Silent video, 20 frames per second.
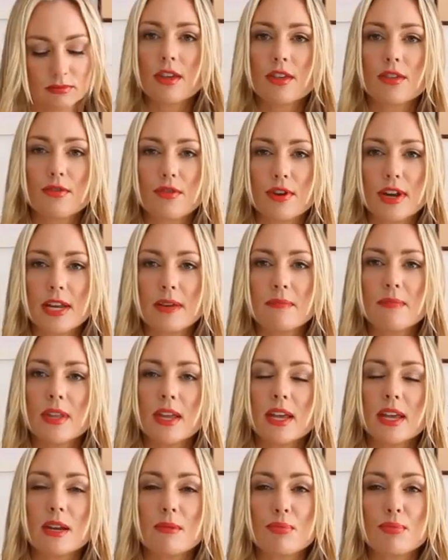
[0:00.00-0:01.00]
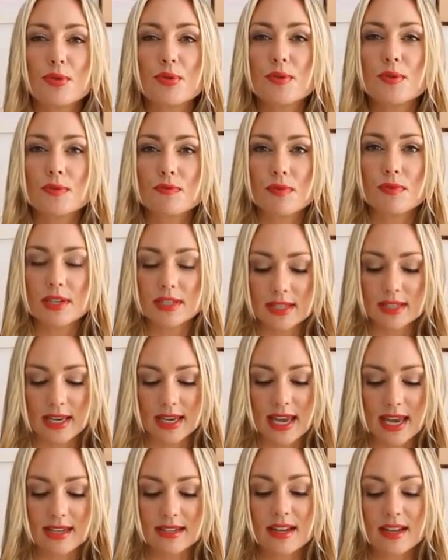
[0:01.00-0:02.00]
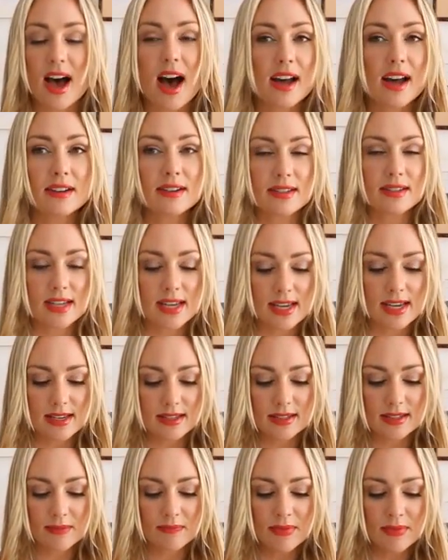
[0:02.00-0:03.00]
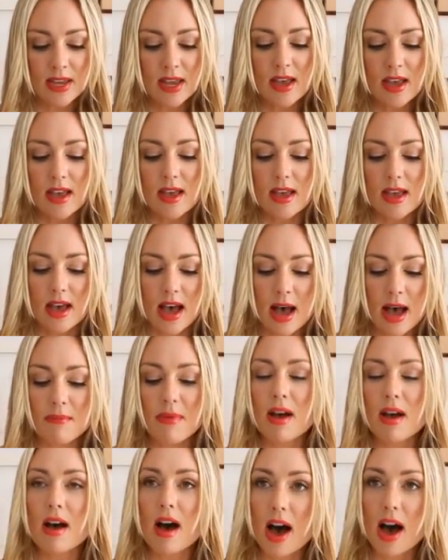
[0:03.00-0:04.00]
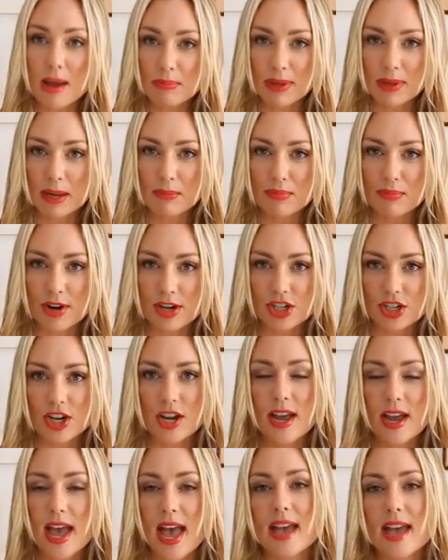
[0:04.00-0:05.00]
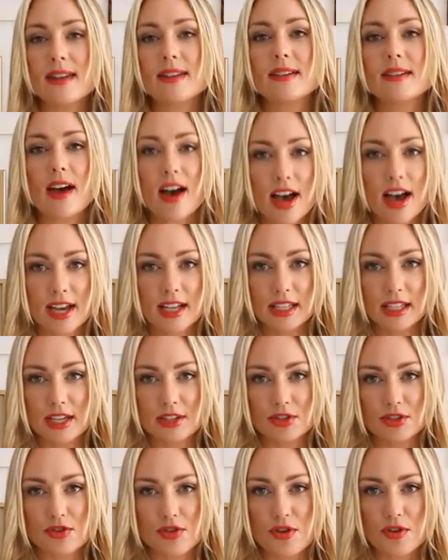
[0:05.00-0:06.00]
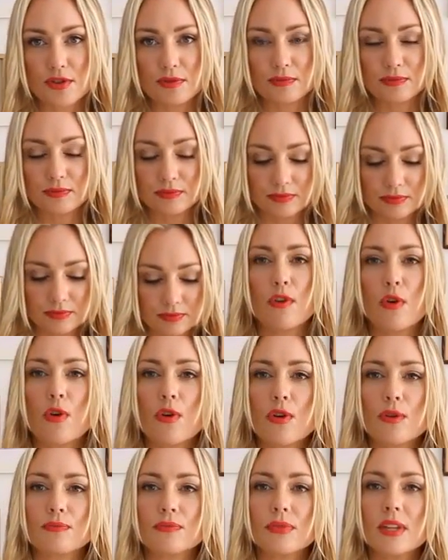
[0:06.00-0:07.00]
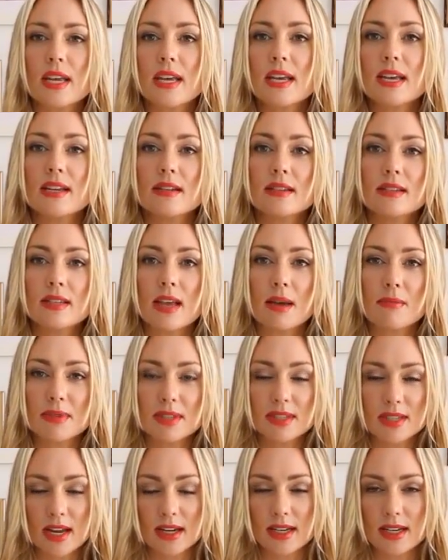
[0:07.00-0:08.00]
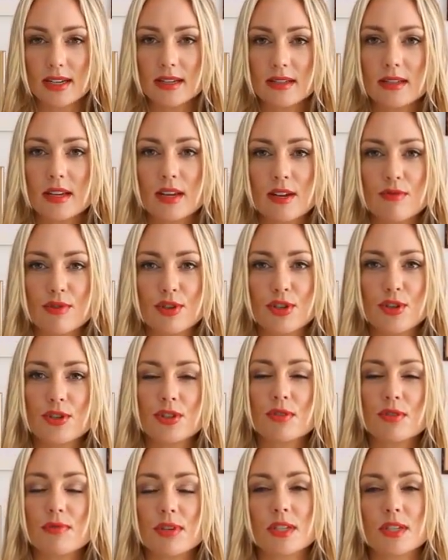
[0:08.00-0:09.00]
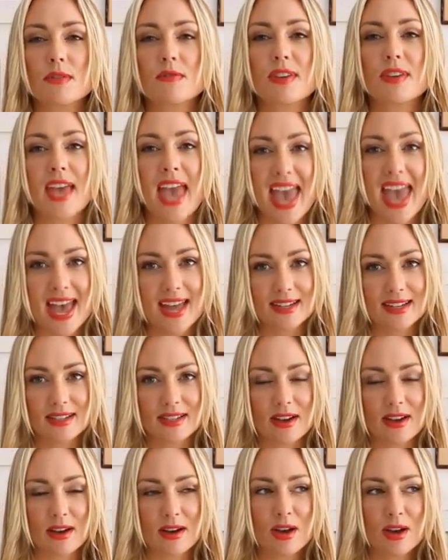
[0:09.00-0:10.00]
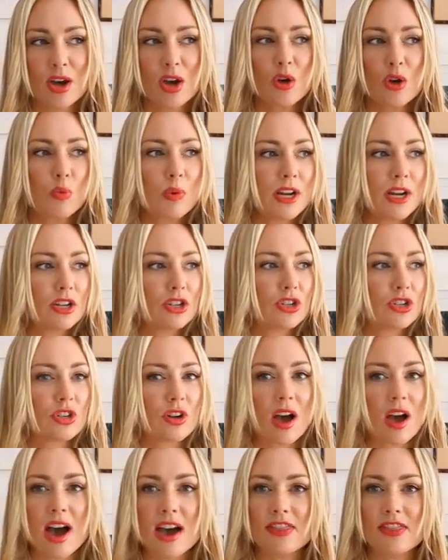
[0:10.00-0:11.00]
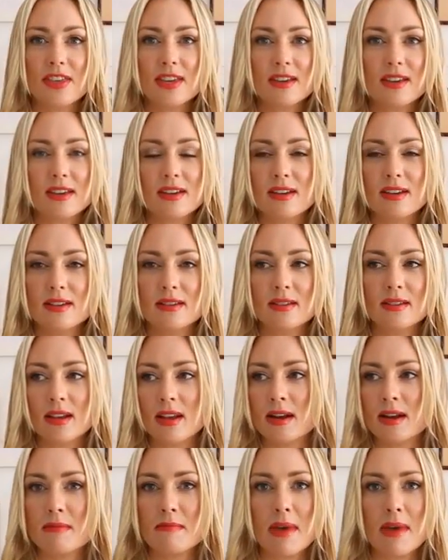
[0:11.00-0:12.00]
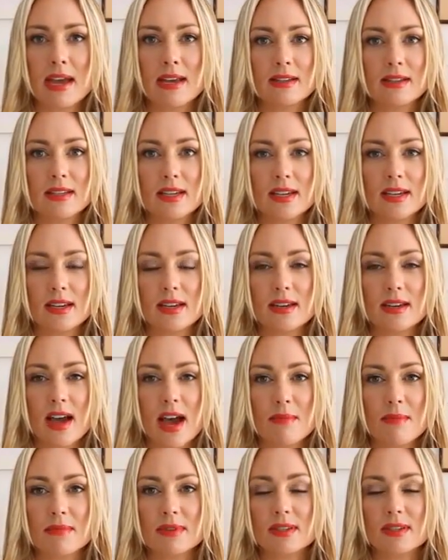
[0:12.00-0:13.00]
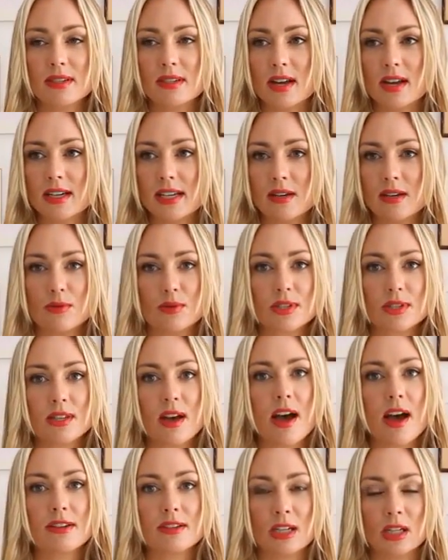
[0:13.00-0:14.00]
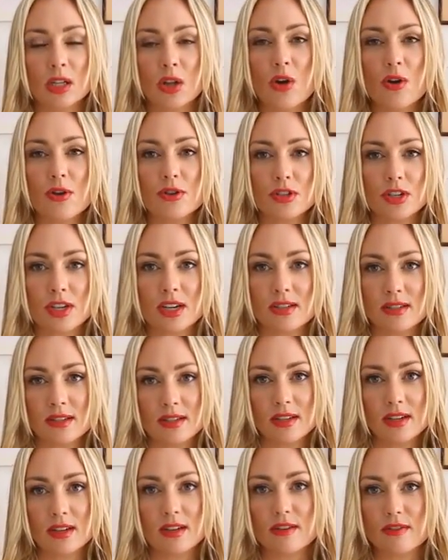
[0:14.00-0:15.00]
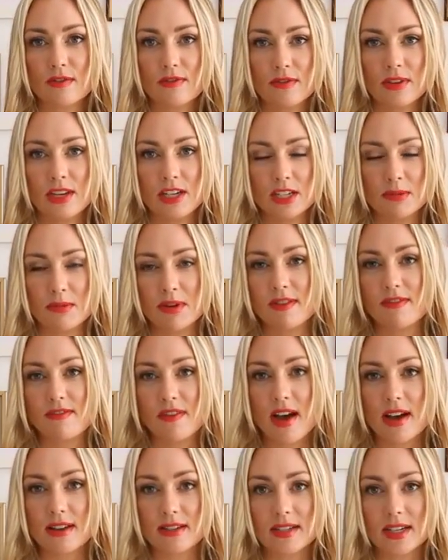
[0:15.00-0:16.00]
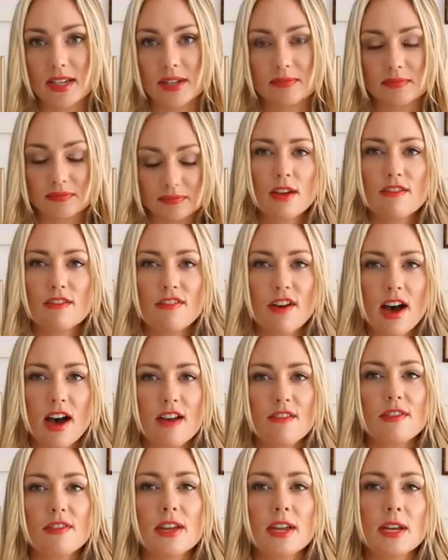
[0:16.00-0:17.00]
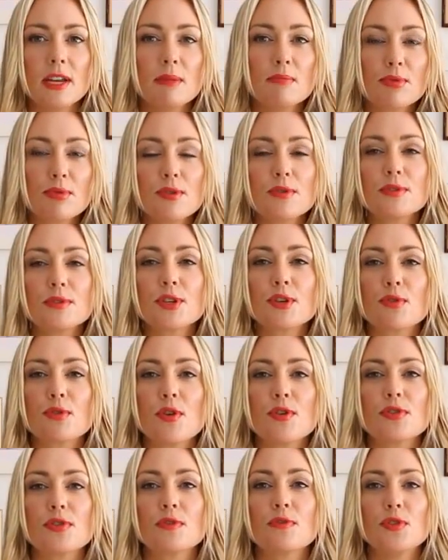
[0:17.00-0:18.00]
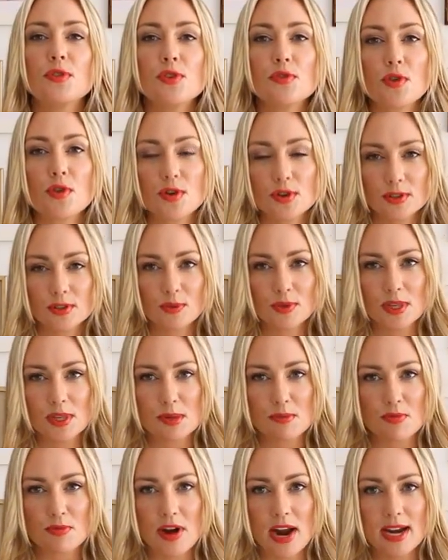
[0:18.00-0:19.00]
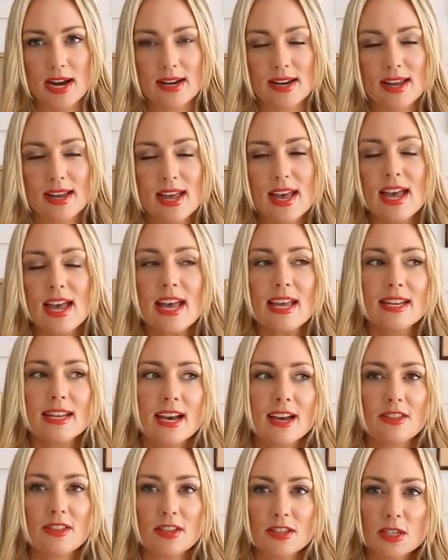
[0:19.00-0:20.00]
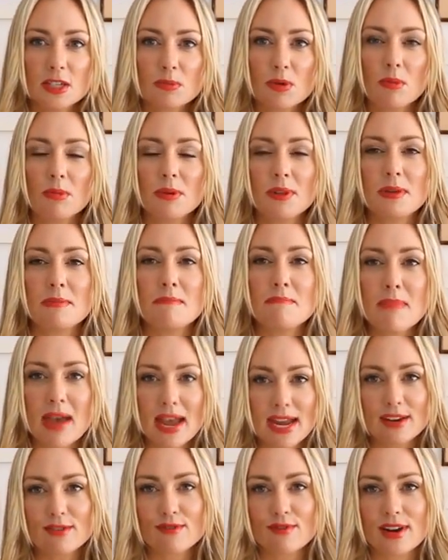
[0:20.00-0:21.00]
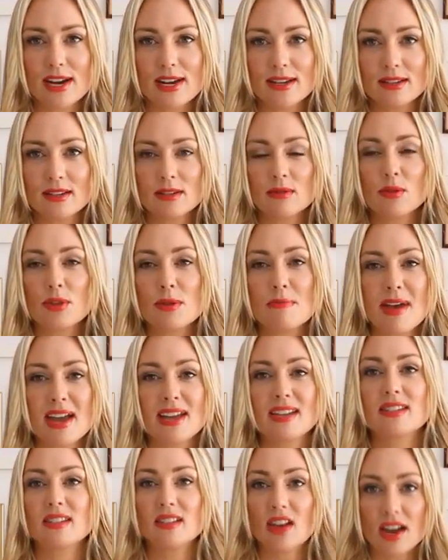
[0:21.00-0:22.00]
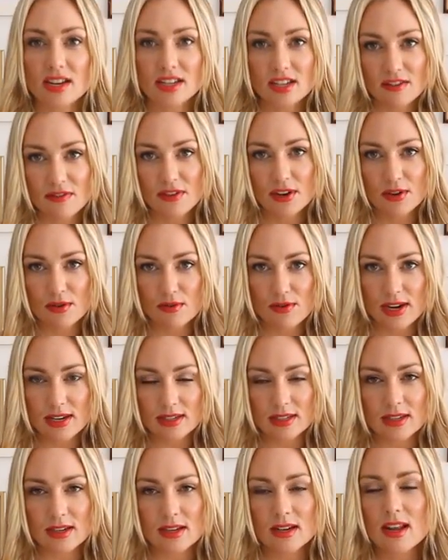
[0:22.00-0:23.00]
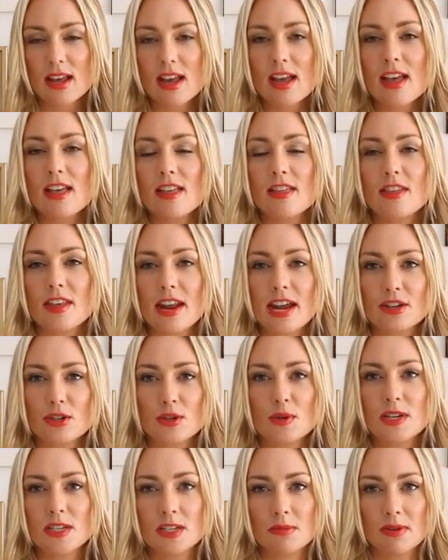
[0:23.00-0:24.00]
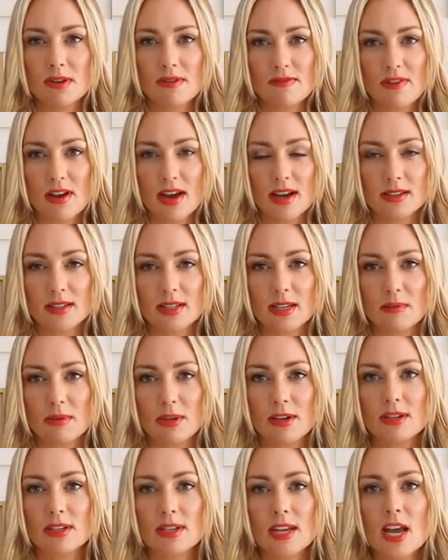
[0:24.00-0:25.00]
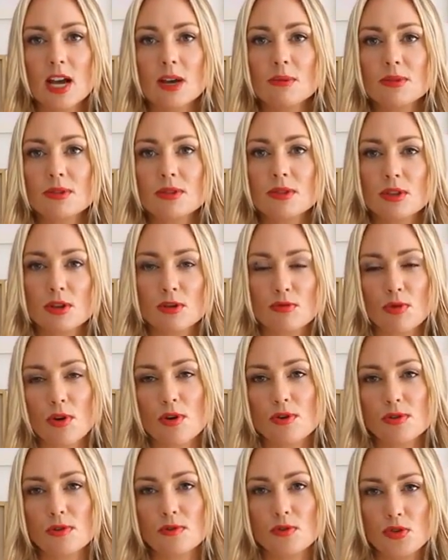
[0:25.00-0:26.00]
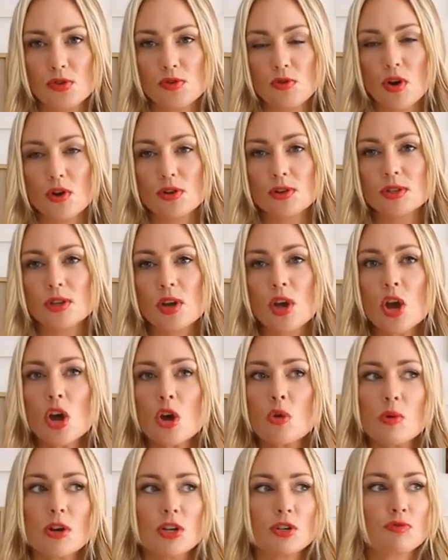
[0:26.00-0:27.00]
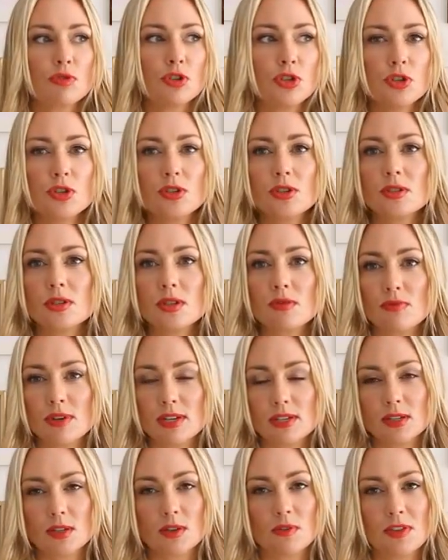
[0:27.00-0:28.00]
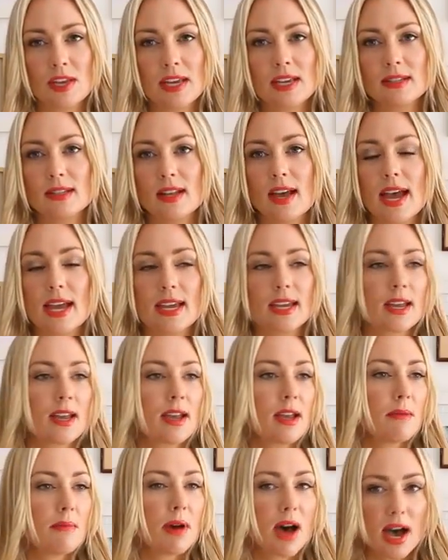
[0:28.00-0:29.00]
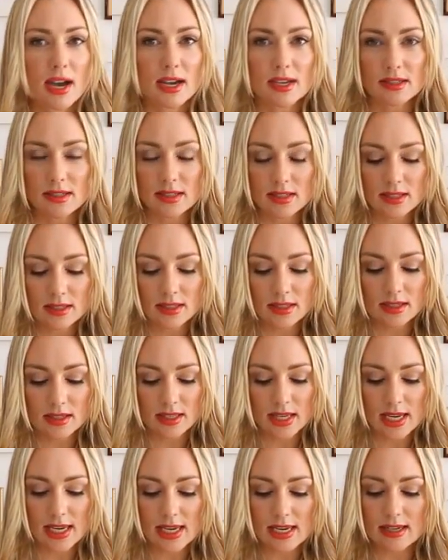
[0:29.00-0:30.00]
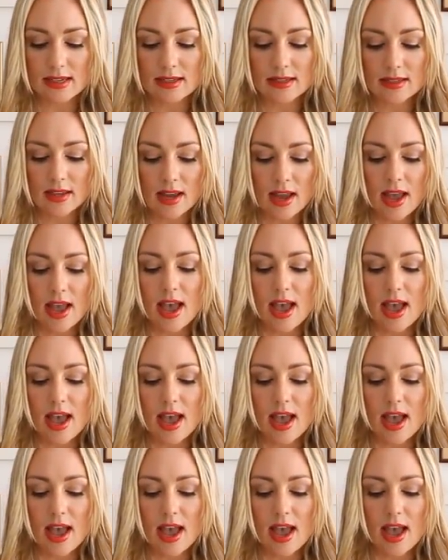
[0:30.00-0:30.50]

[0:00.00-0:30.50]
3, it improves risk against heart disease, high blood pressure, and high cholesterol. 4, in some studies, it reduced the risk of cancer, which I think is an amazing study or science alone to consider intermittent fasting. 5, it improves the growth of neurons within the brain. Now, this is probably the main reason, or the main scientific reason, that I do intermittent fasting, because it helps the growth of neurons, which reduces the risks of things like Parkinson's disease,